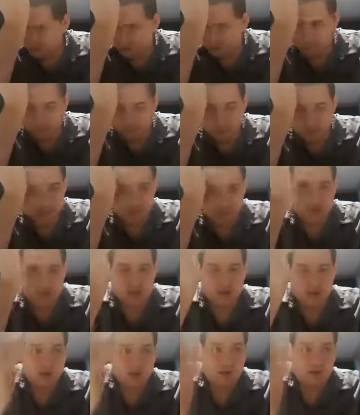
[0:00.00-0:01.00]
Premier
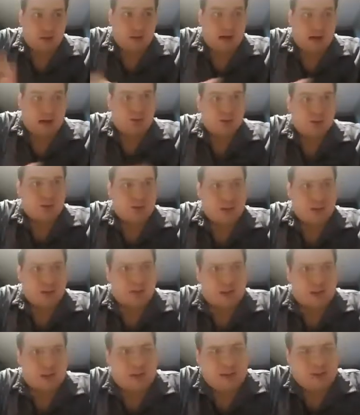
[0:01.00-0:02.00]
League grounds are going to be
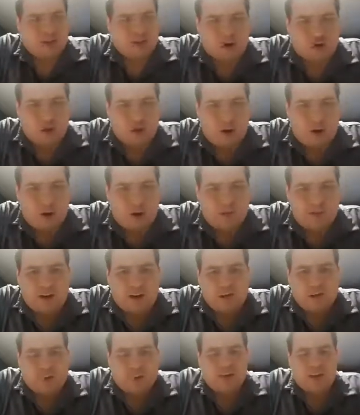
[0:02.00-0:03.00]
limited to
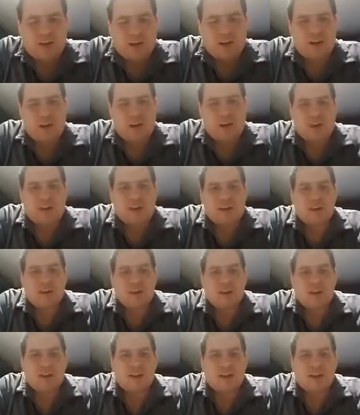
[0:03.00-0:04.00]
25%
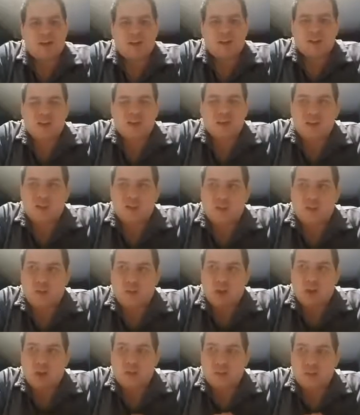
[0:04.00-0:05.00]
capacity. It's yet to be
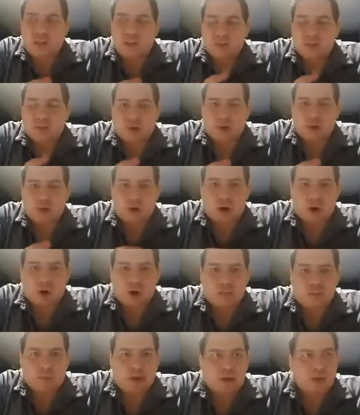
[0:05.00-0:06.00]
confirmed, but that's what they're talking
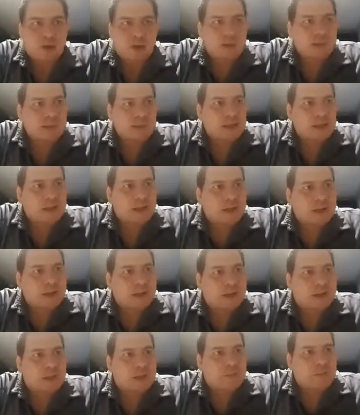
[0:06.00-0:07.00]
about.
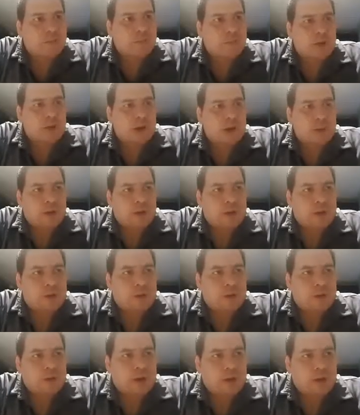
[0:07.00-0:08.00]
And that,
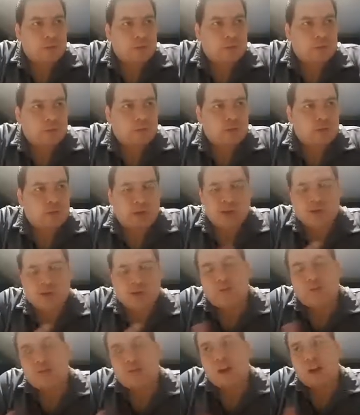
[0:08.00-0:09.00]

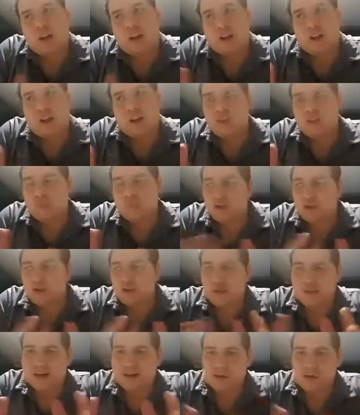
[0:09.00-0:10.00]
especially at Leeds, I'm not sure
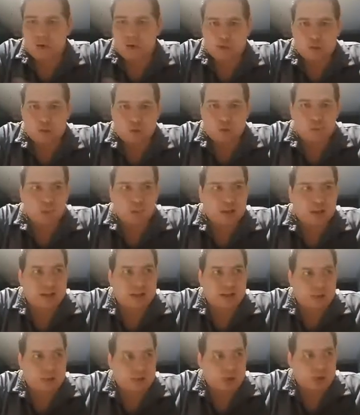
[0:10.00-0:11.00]
about all clubs, but Leeds
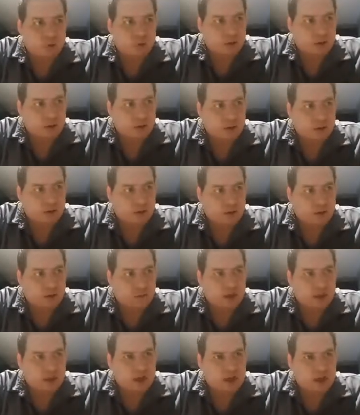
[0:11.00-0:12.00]
are going to do sort of
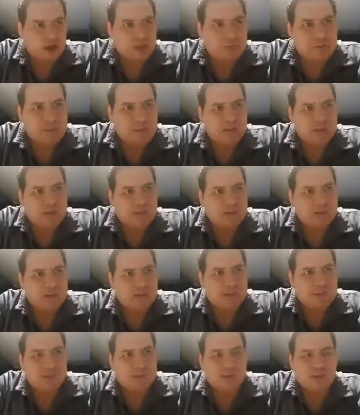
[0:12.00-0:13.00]
a ballot
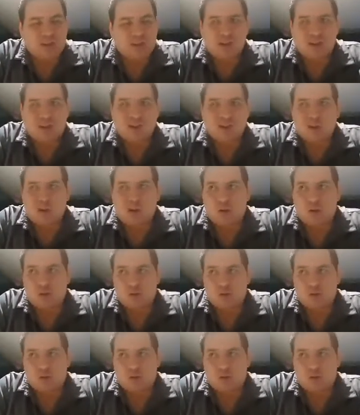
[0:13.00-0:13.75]
system, and season ticket holders